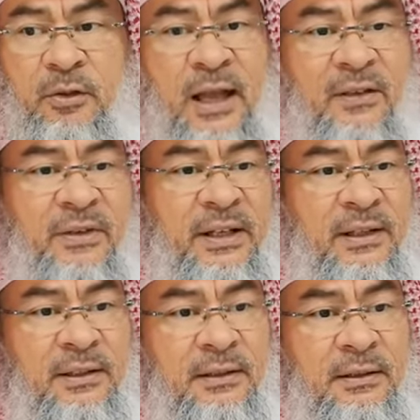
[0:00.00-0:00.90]
I don't have
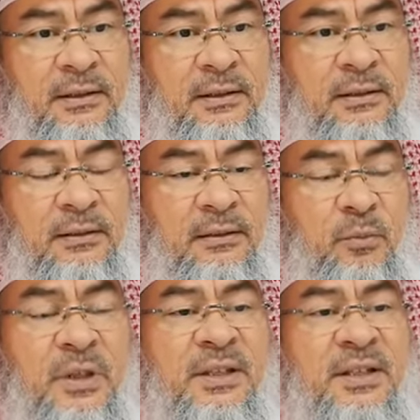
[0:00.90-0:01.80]
any.
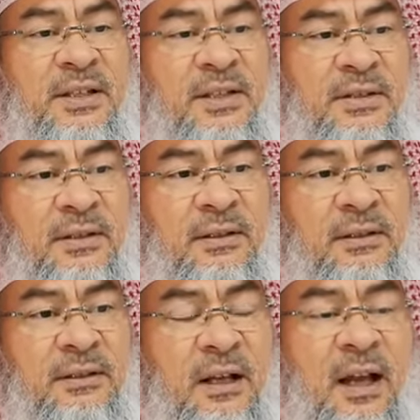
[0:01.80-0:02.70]

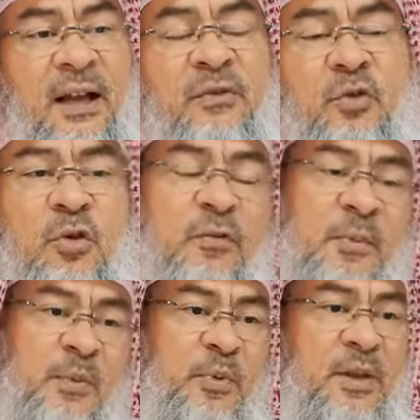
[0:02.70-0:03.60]
Witnesses? I have
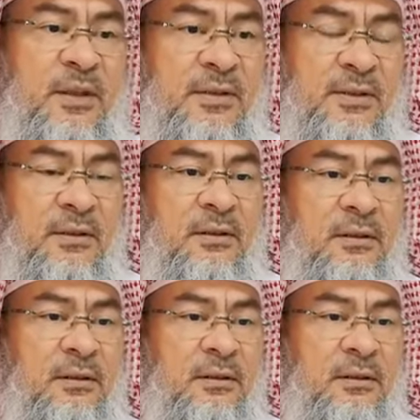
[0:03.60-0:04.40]
two of my brothers.